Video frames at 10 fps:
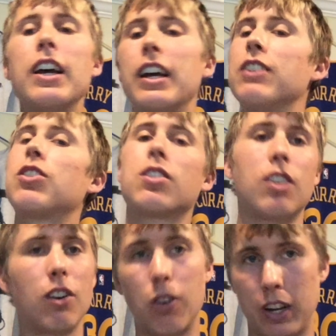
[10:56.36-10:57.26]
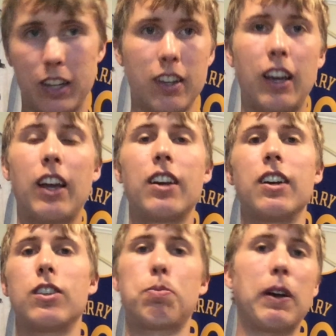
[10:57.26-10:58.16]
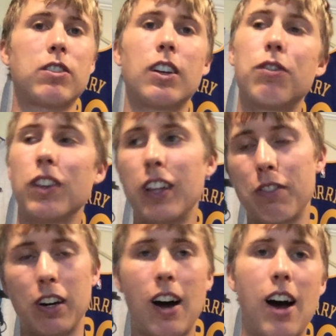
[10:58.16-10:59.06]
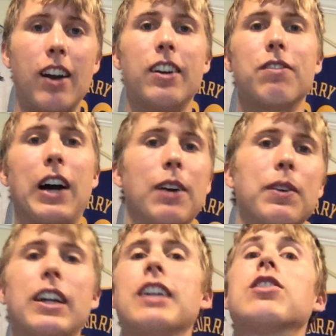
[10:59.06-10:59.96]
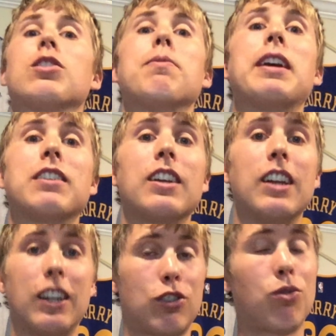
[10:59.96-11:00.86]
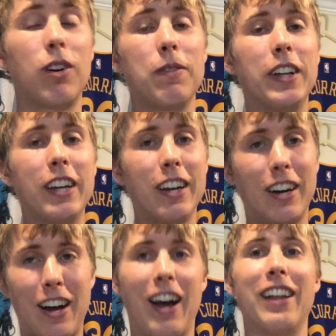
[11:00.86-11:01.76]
It's just annoying. And especially if you live in a hot environment, it just makes it extremely hot,